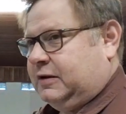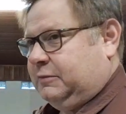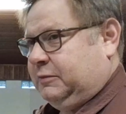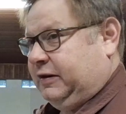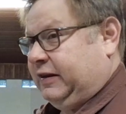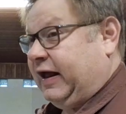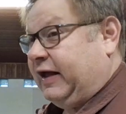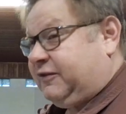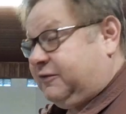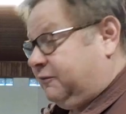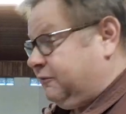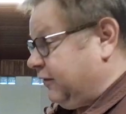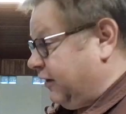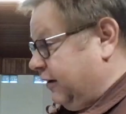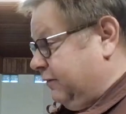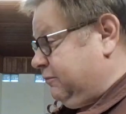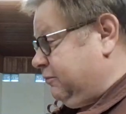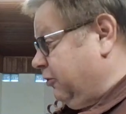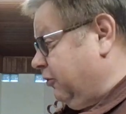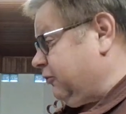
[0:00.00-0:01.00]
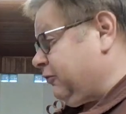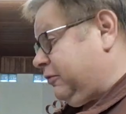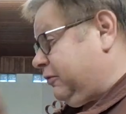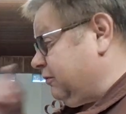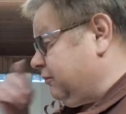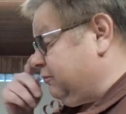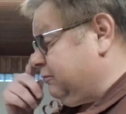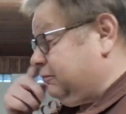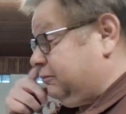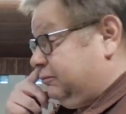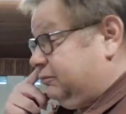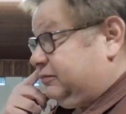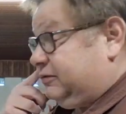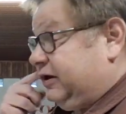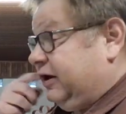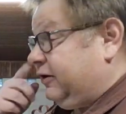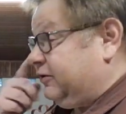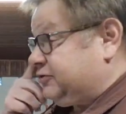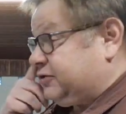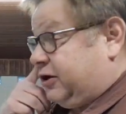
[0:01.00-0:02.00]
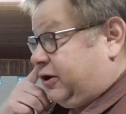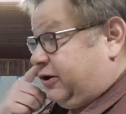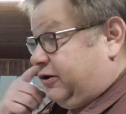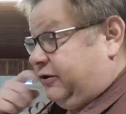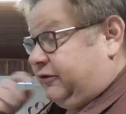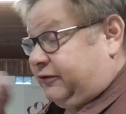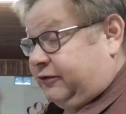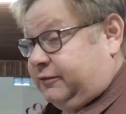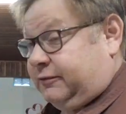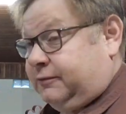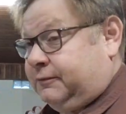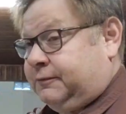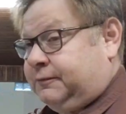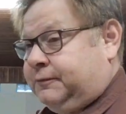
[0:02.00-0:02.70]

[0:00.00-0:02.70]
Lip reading: I mean, those are tear jerkers.